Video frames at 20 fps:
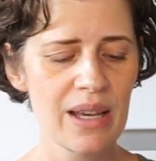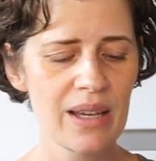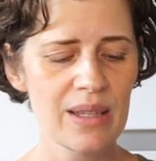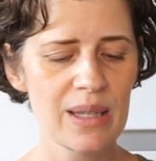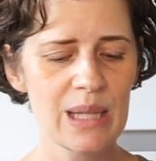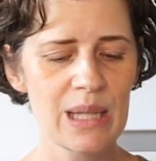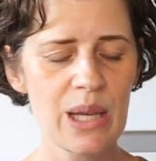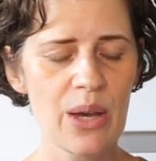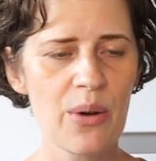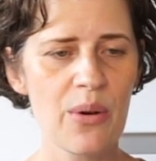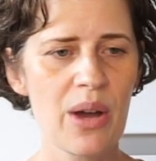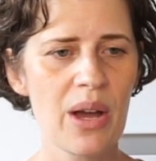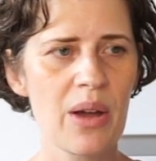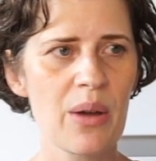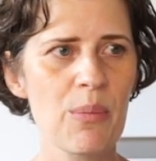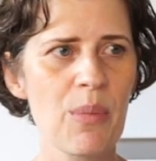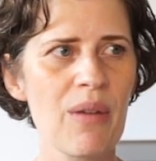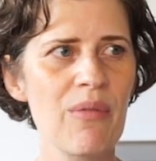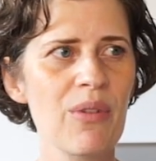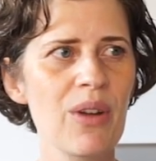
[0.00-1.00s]
So
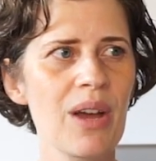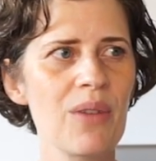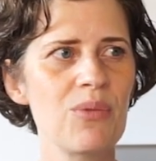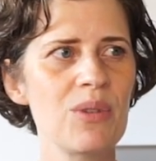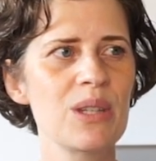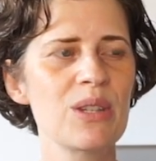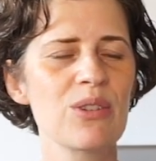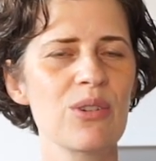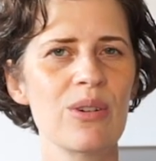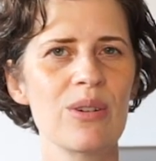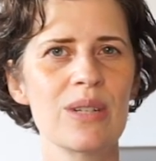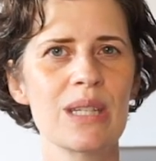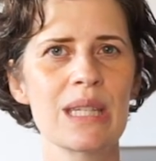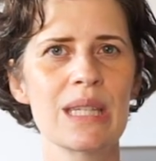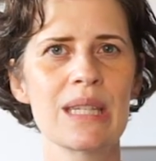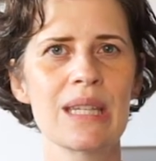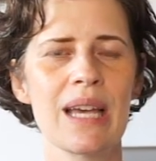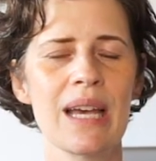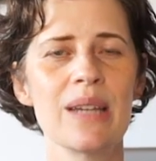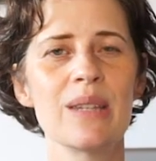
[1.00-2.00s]
I've cut the
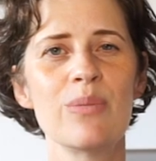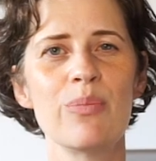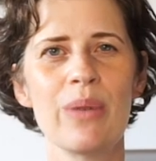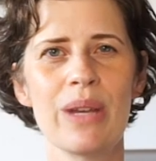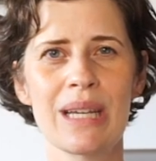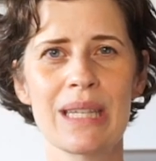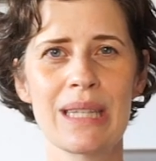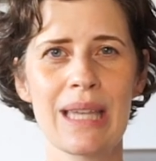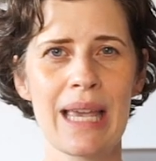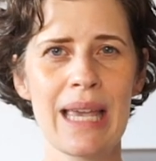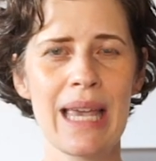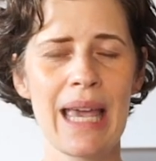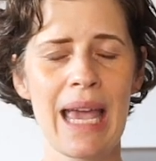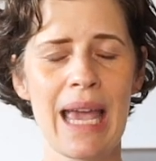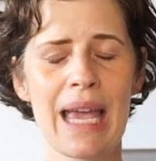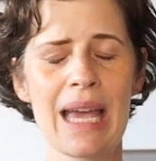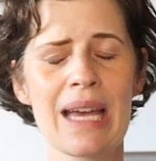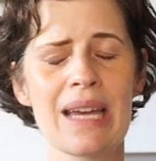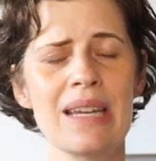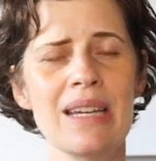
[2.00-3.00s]
skirts as big as I
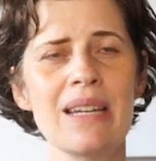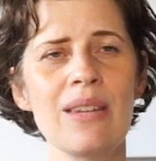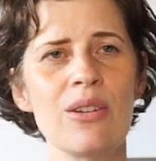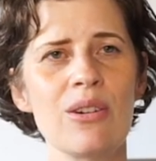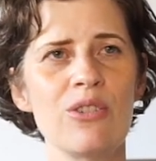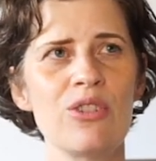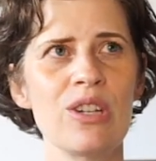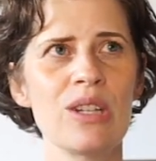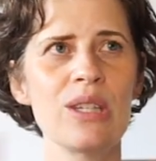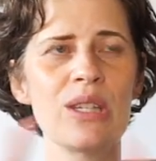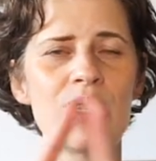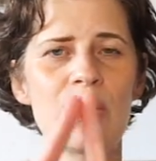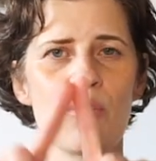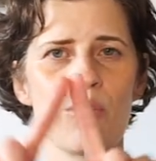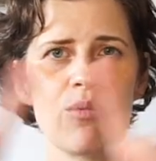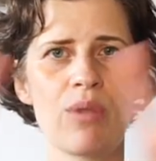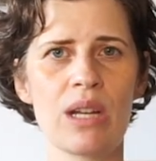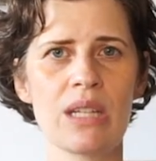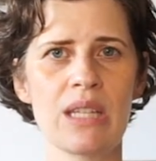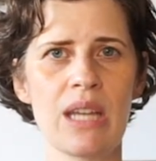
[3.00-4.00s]
can. They're just
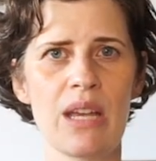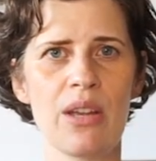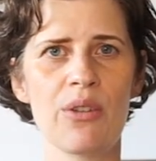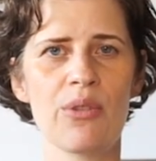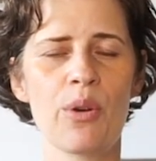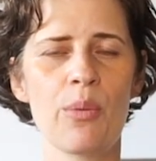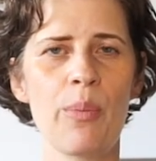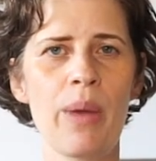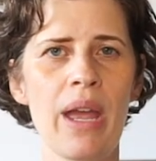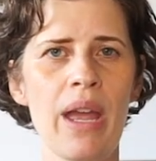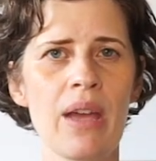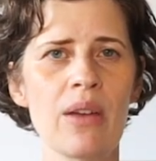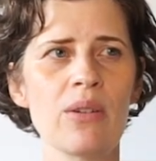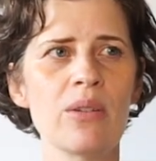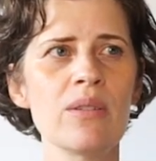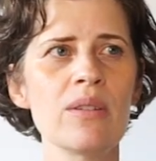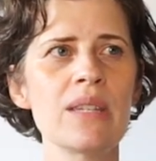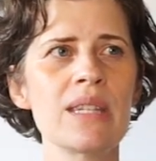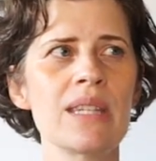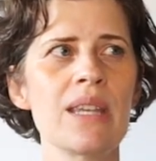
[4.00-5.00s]
rectangular
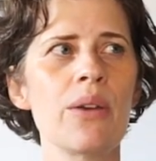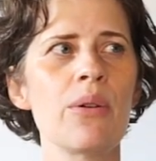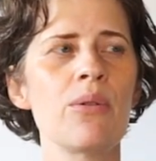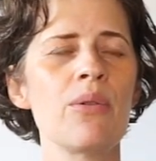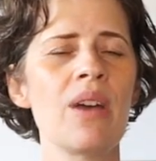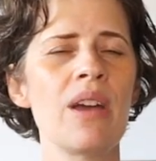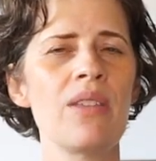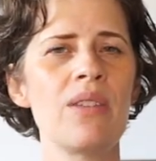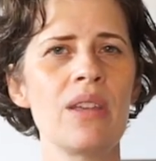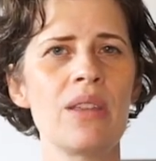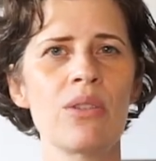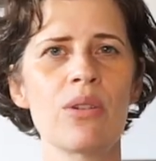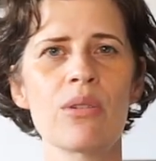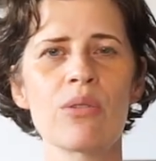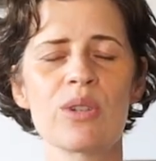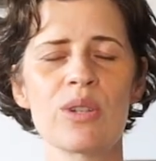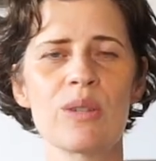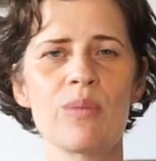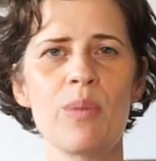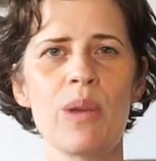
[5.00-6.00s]
panels, so I think
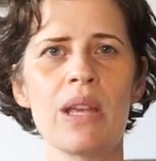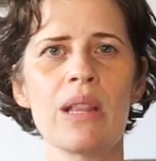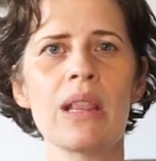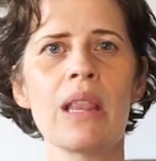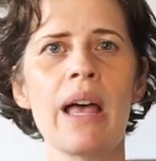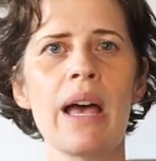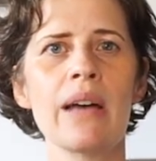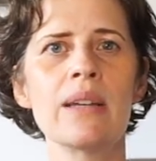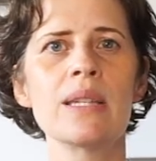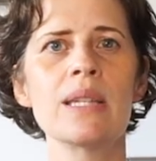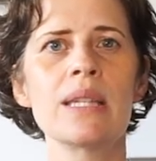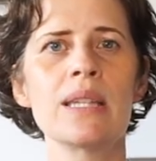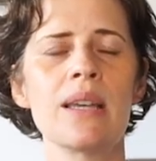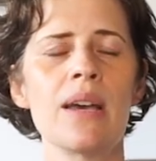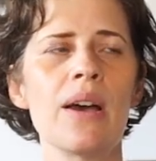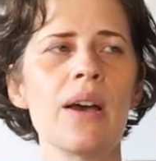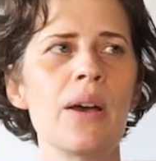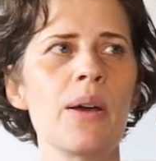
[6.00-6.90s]
there'll just be less